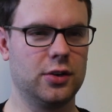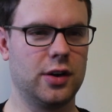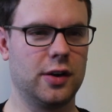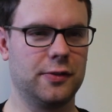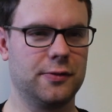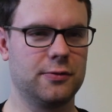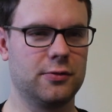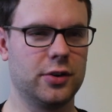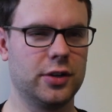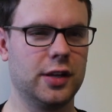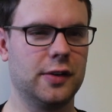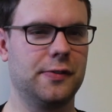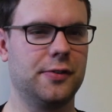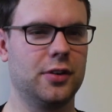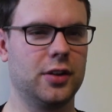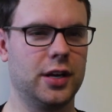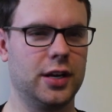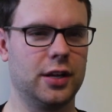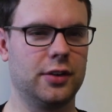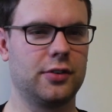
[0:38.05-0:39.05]
I really feel
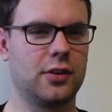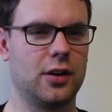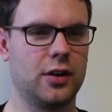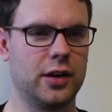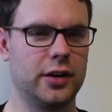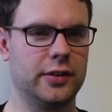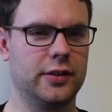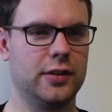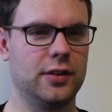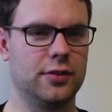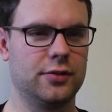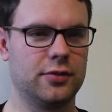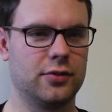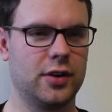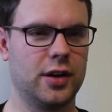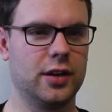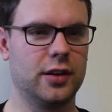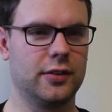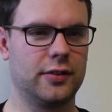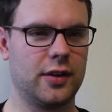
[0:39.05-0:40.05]
like it's RIT's
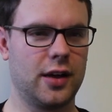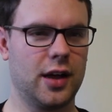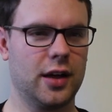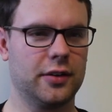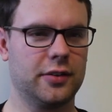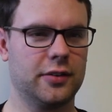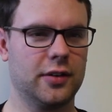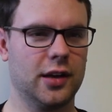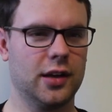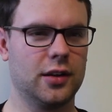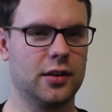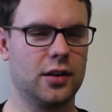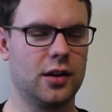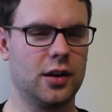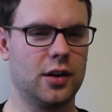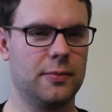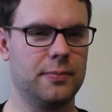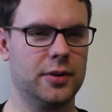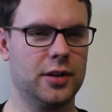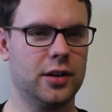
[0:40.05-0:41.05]
greatest
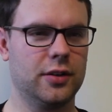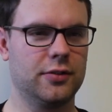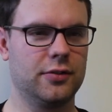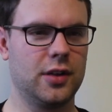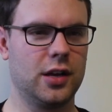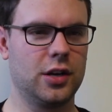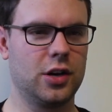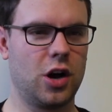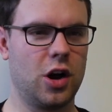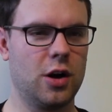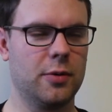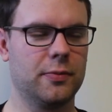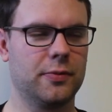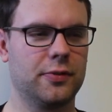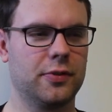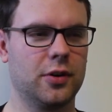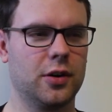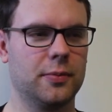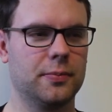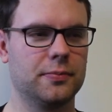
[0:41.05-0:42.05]
asset because they come
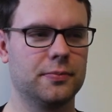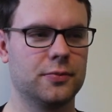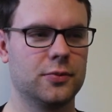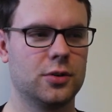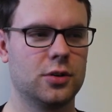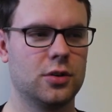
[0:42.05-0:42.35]
from